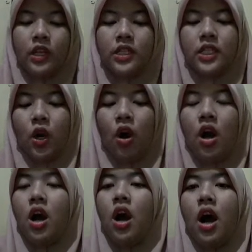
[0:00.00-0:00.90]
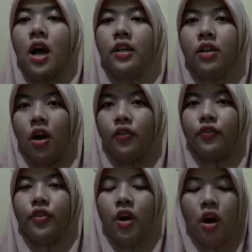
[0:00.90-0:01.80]
So I got
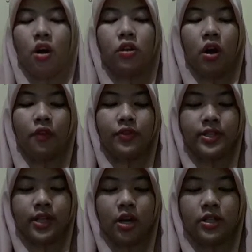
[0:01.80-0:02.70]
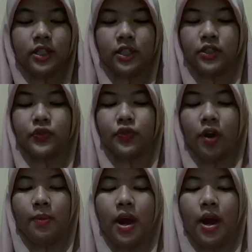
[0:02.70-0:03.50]
all of these articles from